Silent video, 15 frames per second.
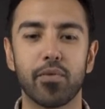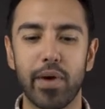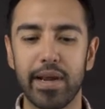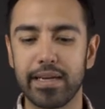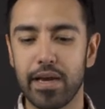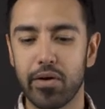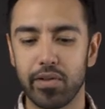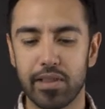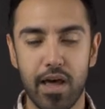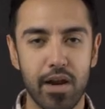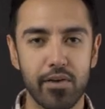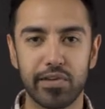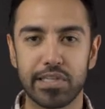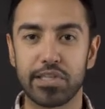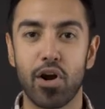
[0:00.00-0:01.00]
Right now, a
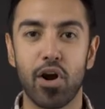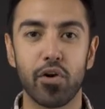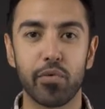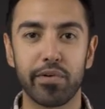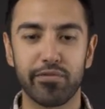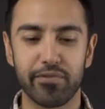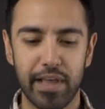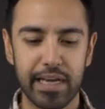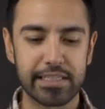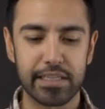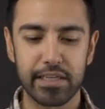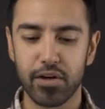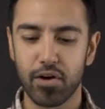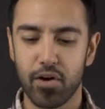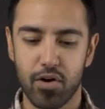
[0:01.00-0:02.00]
lot of us are
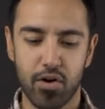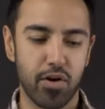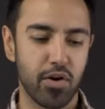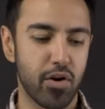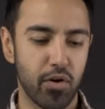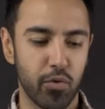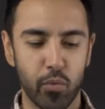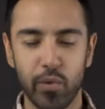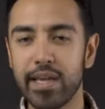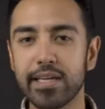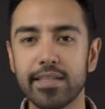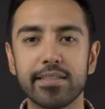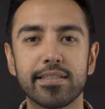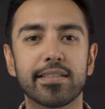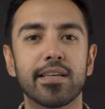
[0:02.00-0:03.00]
reflecting on our
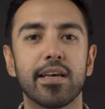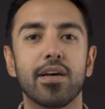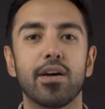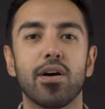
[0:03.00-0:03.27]
wins,